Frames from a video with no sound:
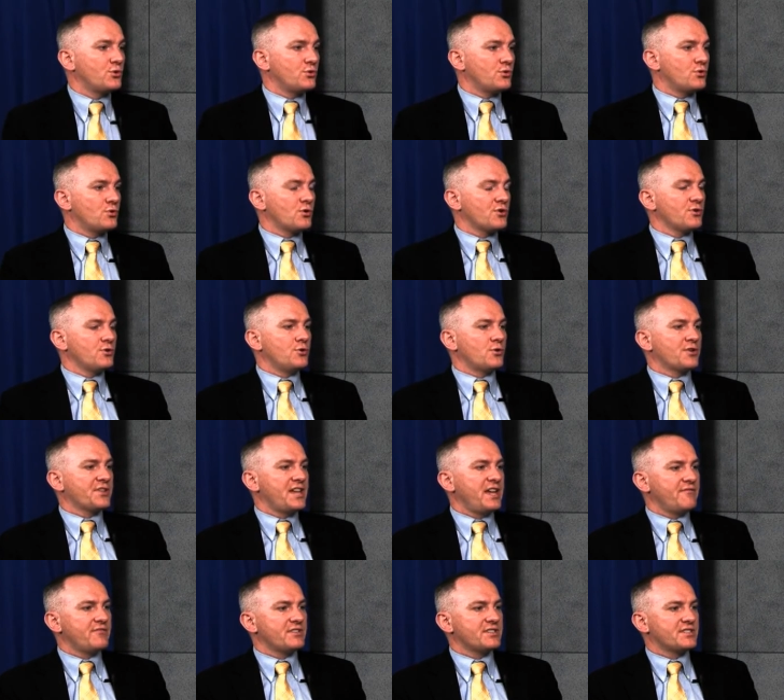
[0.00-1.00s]
North
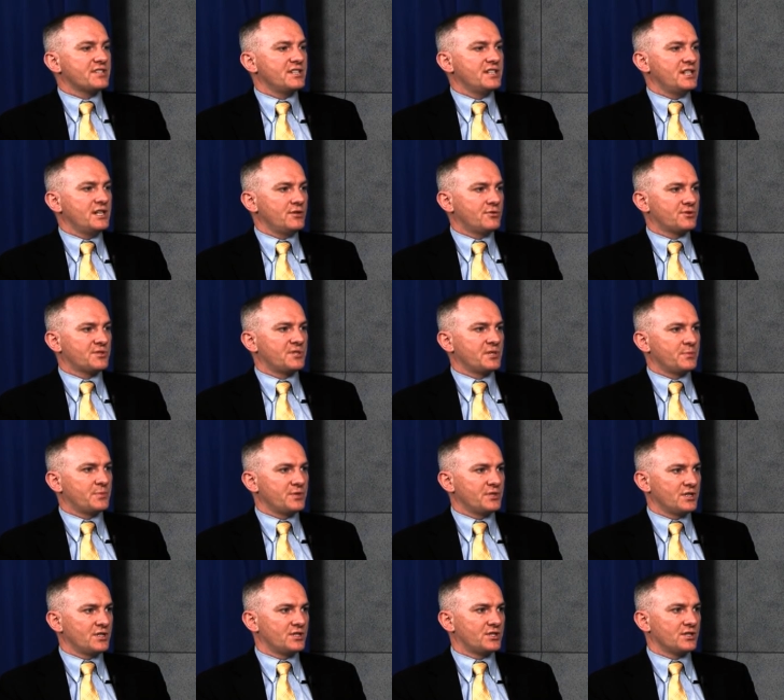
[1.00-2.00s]
Haven is in an interesting
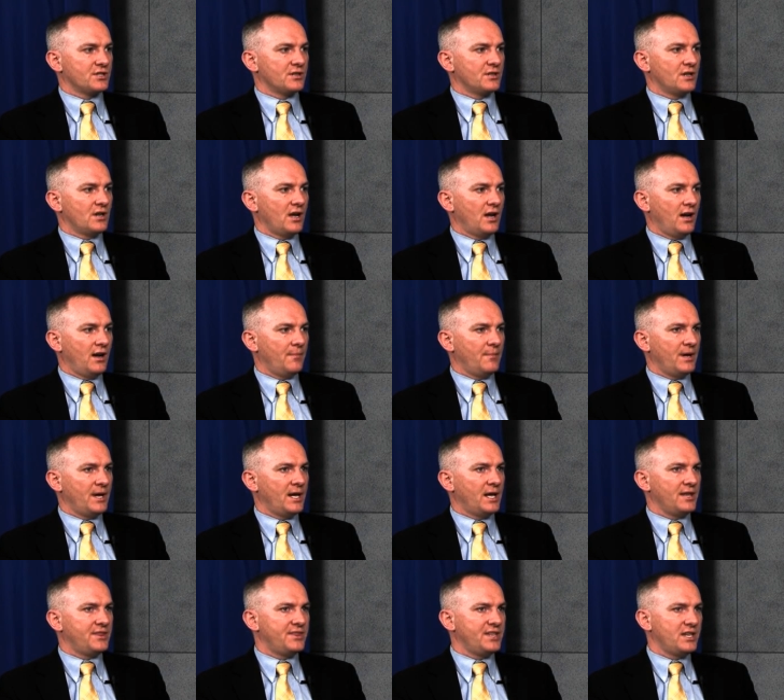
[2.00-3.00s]
position, and
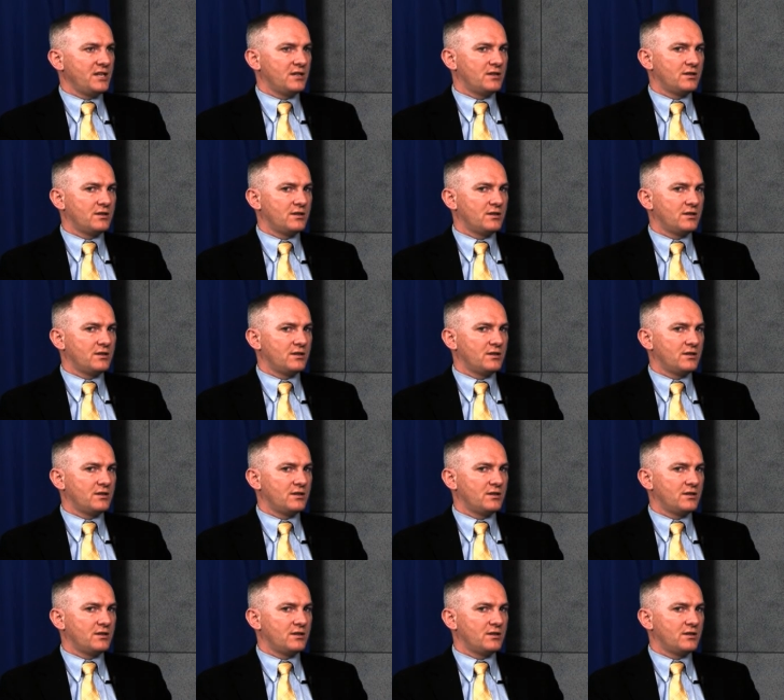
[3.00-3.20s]
I think